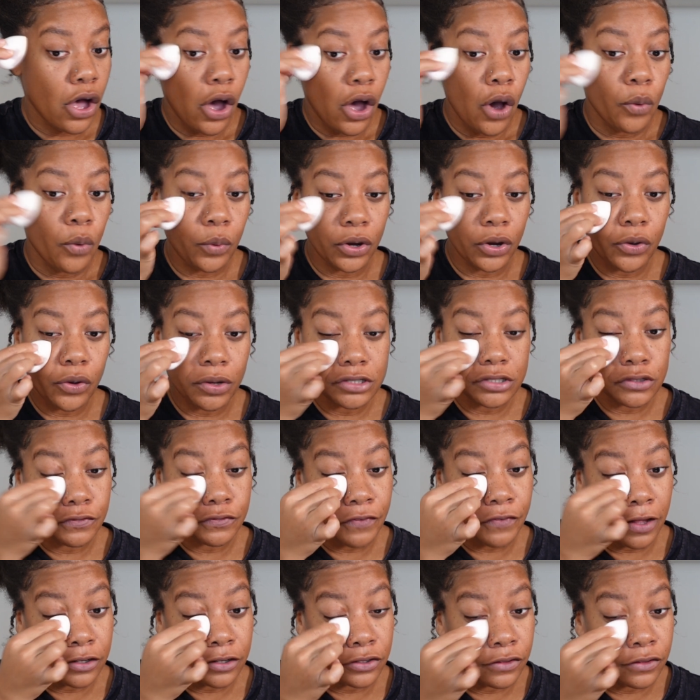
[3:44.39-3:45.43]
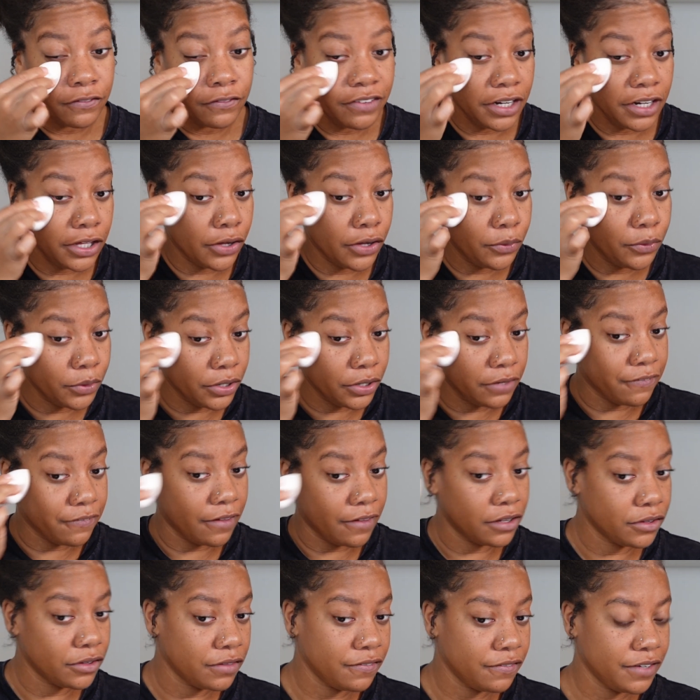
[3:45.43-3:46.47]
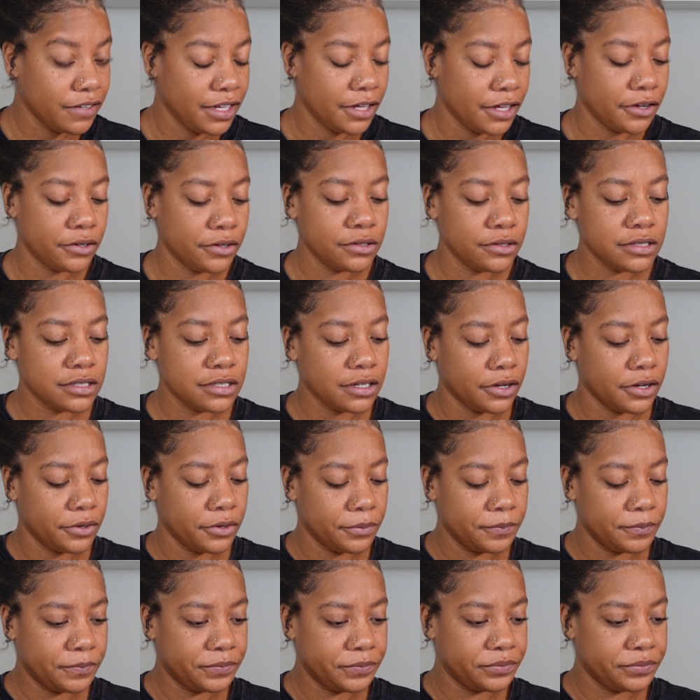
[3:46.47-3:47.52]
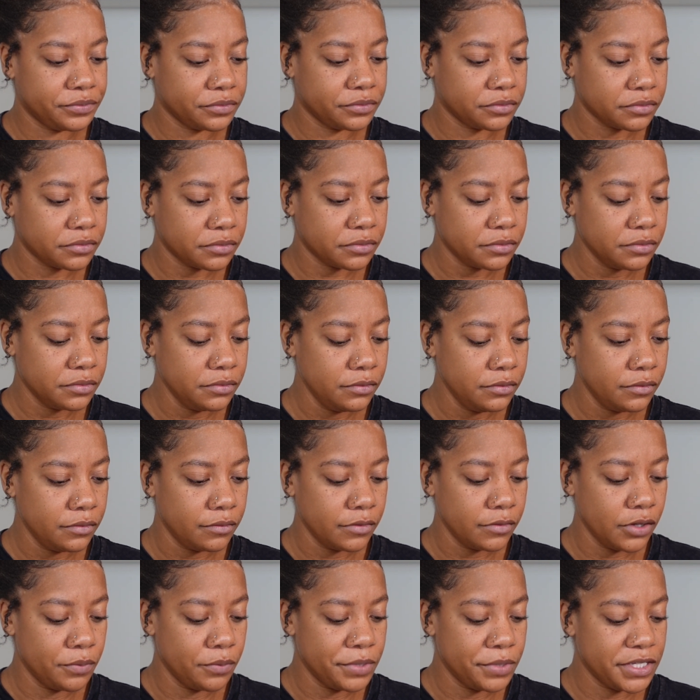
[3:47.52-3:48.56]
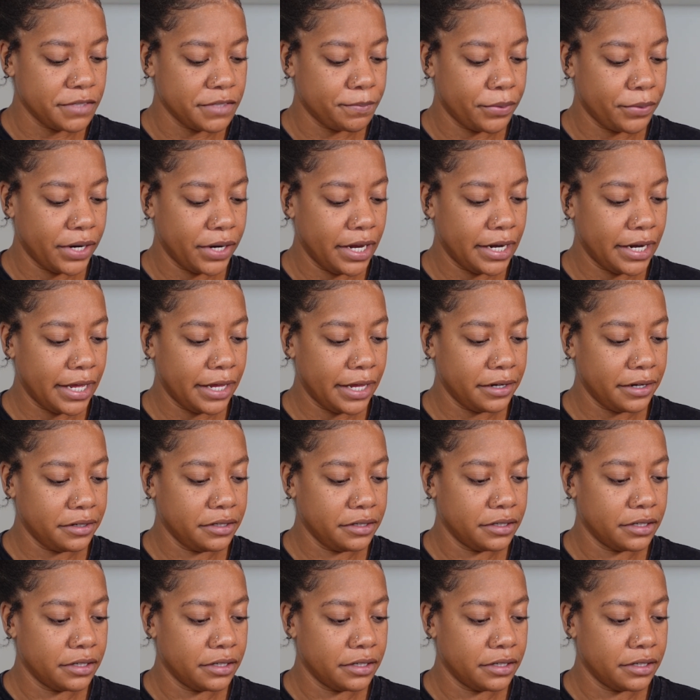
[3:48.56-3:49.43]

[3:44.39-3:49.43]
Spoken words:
we're going to follow the video. We're going to follow the video. So we sprayed it.